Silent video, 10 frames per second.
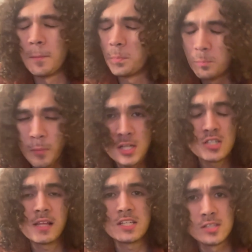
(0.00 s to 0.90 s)
much
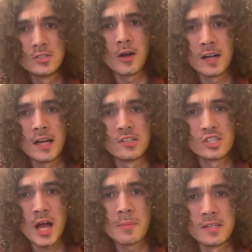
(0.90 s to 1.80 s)
less the Darkhad
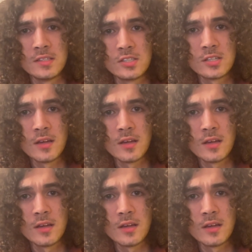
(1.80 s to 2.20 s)
shamans.